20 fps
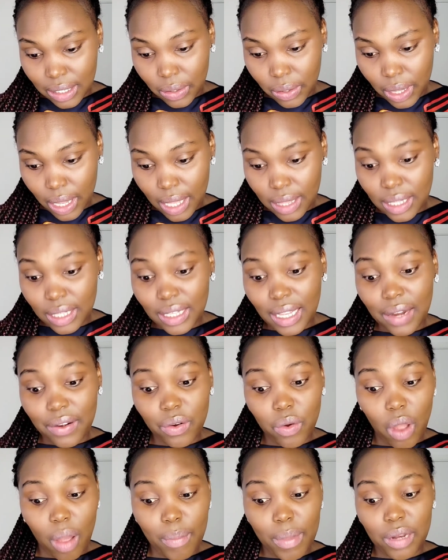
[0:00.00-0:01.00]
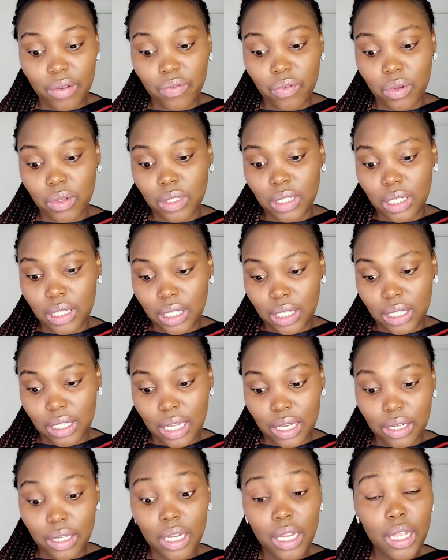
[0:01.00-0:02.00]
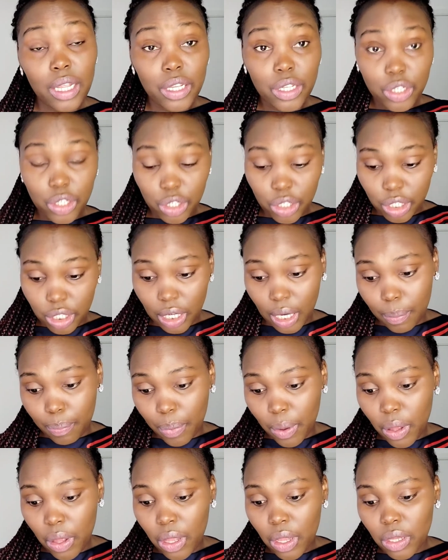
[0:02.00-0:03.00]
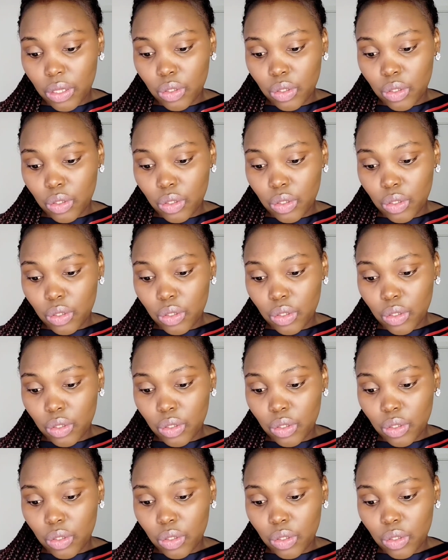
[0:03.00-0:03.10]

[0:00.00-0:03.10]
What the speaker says: Okay, these are requirements for citizenship.